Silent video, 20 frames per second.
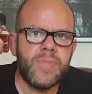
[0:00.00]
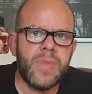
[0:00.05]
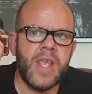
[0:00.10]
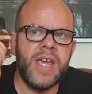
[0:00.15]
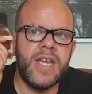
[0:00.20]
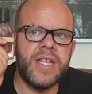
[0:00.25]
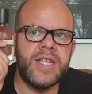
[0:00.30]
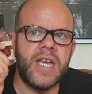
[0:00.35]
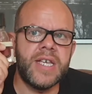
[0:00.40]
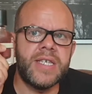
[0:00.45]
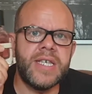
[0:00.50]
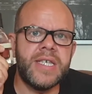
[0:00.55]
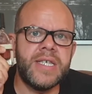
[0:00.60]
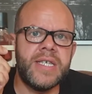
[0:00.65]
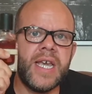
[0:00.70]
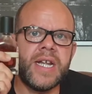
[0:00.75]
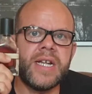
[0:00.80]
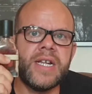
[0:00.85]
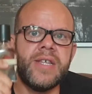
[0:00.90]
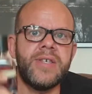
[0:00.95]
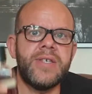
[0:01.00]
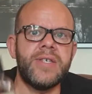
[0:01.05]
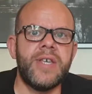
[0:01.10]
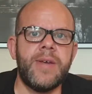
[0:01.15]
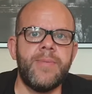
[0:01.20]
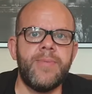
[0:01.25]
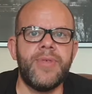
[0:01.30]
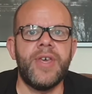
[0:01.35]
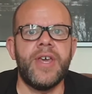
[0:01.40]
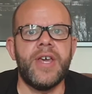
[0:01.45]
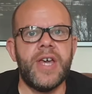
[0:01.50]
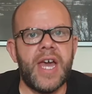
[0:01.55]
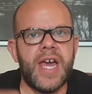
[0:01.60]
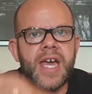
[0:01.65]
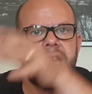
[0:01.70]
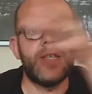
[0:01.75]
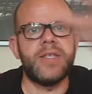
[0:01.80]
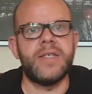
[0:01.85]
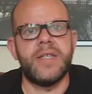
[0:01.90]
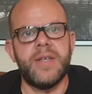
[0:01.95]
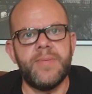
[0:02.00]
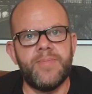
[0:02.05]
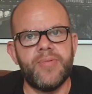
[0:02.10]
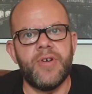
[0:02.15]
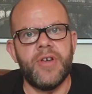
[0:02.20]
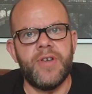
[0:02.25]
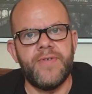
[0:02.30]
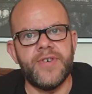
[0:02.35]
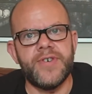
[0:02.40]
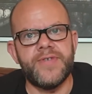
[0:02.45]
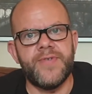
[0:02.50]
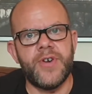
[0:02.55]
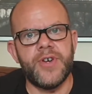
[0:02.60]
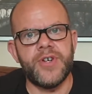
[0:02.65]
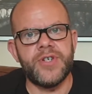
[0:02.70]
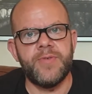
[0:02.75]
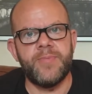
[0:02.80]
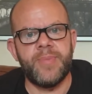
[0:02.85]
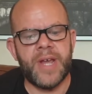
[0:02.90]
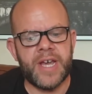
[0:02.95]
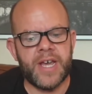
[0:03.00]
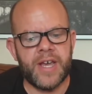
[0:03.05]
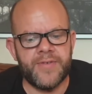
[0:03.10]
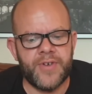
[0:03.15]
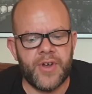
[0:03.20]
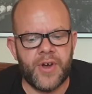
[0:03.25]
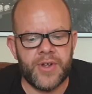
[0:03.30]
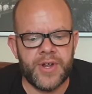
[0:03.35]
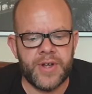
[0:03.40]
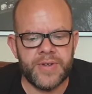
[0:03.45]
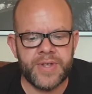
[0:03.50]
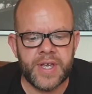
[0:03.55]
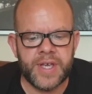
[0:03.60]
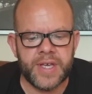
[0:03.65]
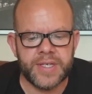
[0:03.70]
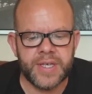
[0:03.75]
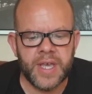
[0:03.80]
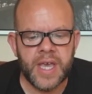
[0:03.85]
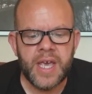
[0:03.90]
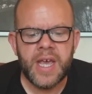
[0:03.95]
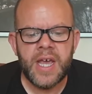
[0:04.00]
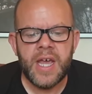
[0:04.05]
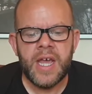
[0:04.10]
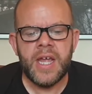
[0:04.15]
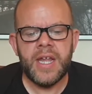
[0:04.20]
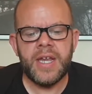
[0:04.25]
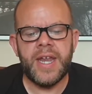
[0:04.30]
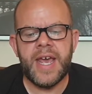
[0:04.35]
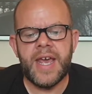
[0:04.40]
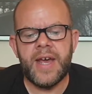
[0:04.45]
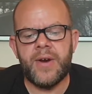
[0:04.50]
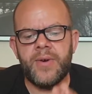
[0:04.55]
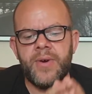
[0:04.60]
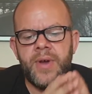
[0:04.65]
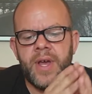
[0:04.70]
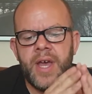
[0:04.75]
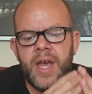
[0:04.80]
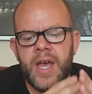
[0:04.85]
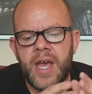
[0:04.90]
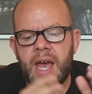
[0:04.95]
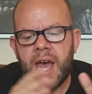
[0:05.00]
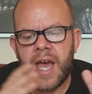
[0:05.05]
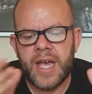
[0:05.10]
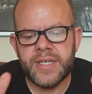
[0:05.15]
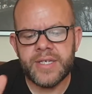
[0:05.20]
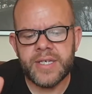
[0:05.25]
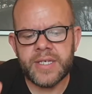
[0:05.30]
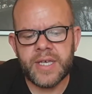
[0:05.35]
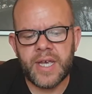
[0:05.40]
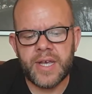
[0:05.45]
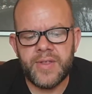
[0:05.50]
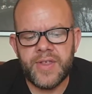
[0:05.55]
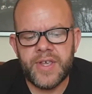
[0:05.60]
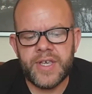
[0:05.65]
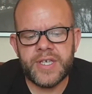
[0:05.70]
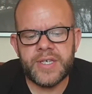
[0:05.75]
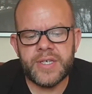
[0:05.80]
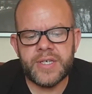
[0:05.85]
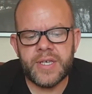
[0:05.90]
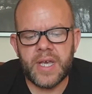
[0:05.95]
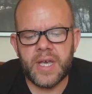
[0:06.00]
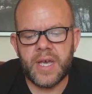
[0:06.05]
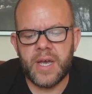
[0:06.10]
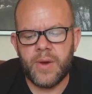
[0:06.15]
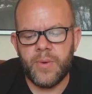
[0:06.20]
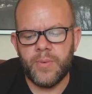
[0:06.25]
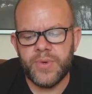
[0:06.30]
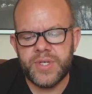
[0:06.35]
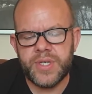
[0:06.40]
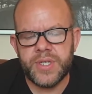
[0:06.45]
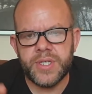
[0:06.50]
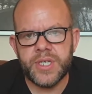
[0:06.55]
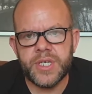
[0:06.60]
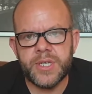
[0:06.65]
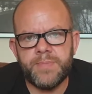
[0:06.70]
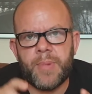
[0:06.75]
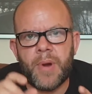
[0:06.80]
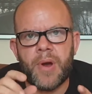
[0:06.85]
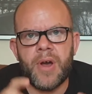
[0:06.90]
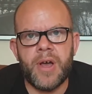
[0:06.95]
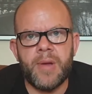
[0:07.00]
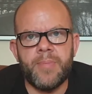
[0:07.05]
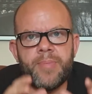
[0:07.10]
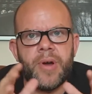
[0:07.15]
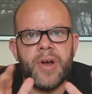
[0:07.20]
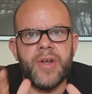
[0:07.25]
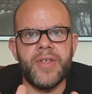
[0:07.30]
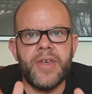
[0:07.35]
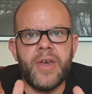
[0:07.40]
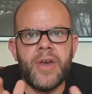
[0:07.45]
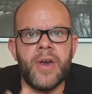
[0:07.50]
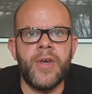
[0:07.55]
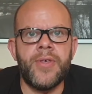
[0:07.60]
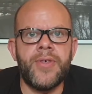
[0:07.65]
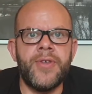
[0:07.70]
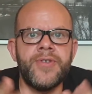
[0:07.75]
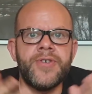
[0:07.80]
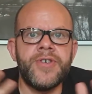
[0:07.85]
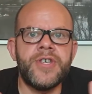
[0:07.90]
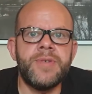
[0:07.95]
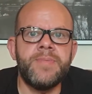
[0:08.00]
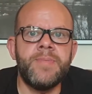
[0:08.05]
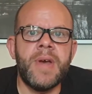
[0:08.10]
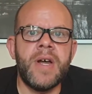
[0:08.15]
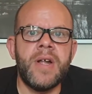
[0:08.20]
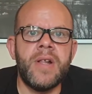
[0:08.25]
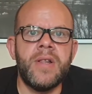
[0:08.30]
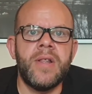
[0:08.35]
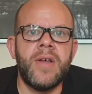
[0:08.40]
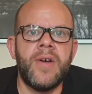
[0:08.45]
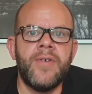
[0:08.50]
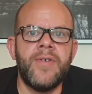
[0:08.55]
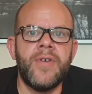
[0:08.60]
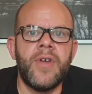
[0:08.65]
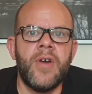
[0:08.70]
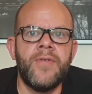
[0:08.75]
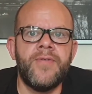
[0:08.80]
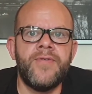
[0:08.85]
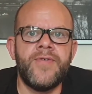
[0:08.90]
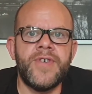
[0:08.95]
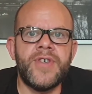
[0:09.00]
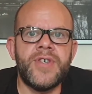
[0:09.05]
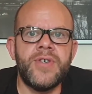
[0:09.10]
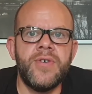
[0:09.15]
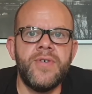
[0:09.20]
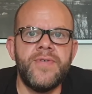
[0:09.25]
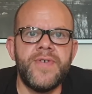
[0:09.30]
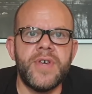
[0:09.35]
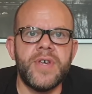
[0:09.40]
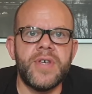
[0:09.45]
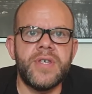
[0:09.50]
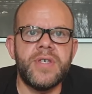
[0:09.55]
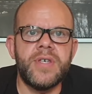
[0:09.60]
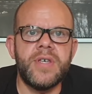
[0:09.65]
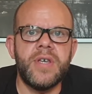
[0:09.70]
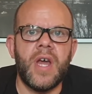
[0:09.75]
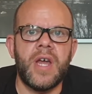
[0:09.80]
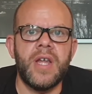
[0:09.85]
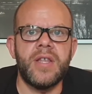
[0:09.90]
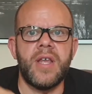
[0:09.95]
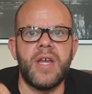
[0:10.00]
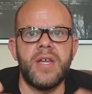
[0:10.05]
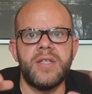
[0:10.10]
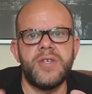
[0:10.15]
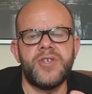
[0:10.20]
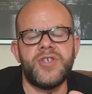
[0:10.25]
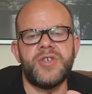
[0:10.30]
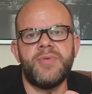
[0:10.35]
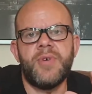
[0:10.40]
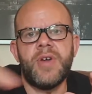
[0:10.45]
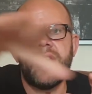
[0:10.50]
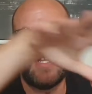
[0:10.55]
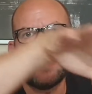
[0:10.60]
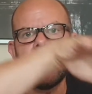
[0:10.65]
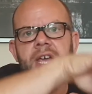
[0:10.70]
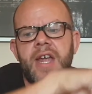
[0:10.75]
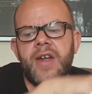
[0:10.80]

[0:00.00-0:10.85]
It does exactly the same thing as the previous version of Black Afghano does. Now, as I say, this was inspired by the earth and the smell of Vesuvius and the surrounding